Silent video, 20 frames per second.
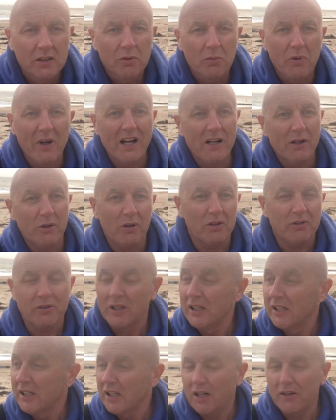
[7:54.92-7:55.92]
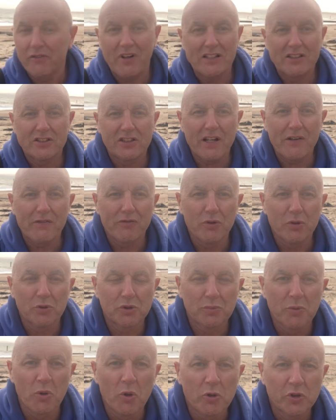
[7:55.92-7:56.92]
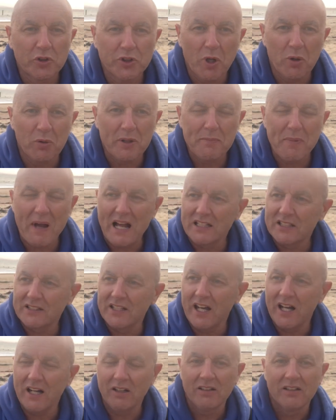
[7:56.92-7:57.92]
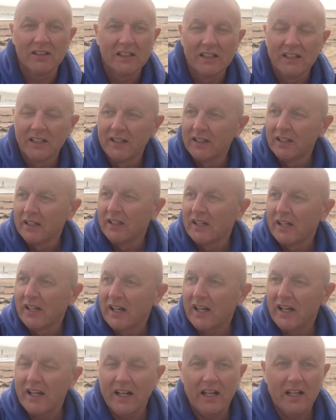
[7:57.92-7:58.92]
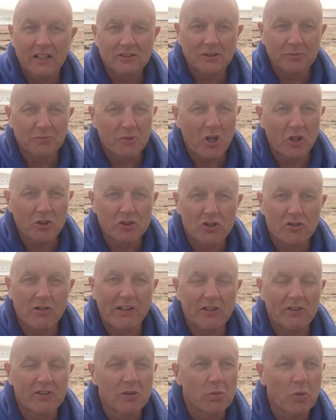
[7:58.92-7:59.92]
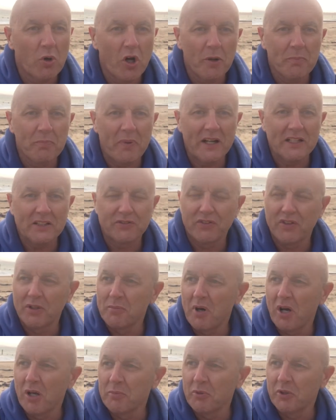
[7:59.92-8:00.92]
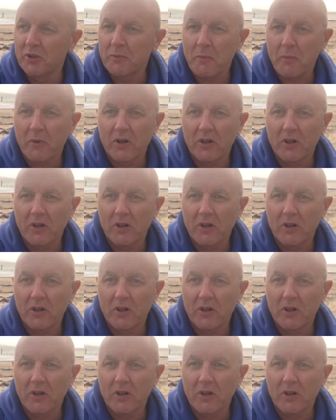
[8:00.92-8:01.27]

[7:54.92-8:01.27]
Well, I've had several small shoaly bass now, and I'm concentrating on the worm baits for the moment.